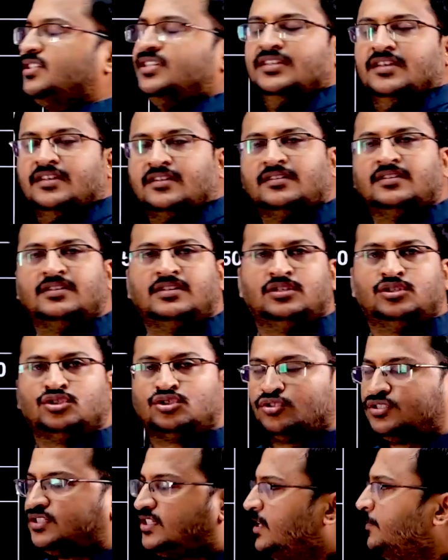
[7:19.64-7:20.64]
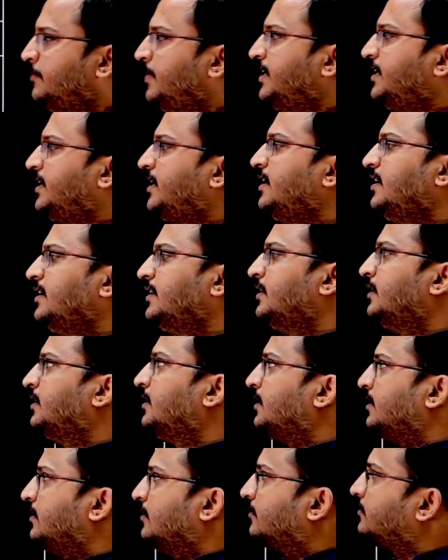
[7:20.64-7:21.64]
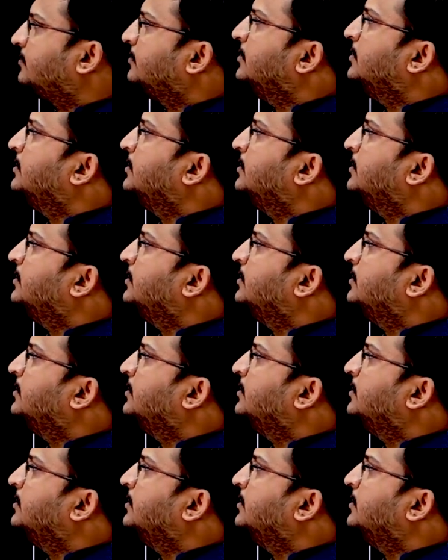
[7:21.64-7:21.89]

here. So, CBT here.